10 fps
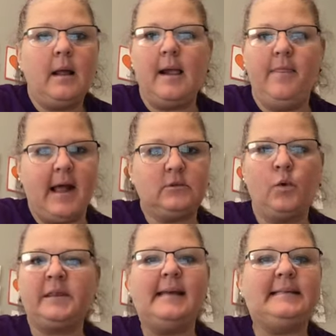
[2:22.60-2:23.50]
and that's
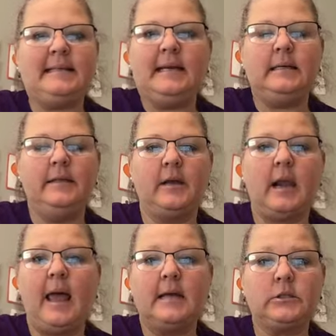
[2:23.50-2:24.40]
what they sit in the
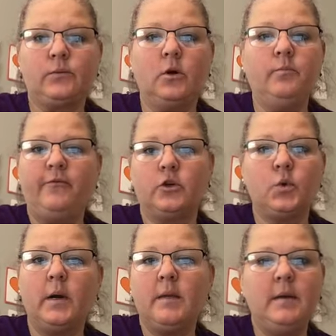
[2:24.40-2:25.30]
classroom for
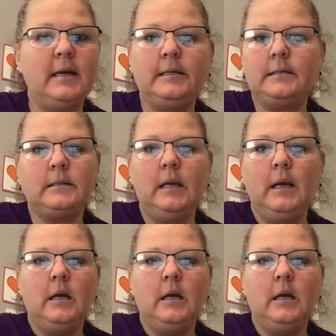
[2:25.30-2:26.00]
20 minutes.